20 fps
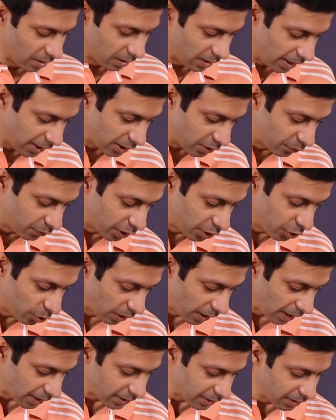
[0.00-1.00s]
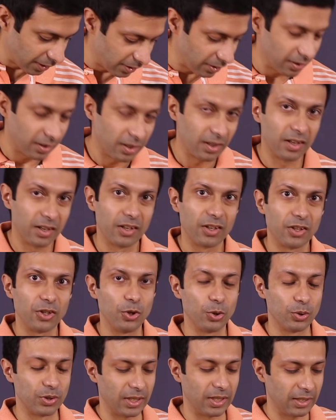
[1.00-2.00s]
Let's visualize it
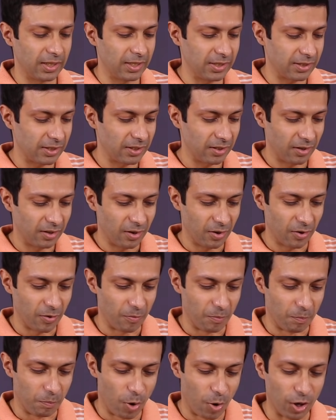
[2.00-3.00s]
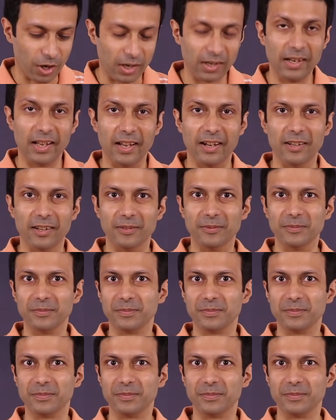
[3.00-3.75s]
using this model here.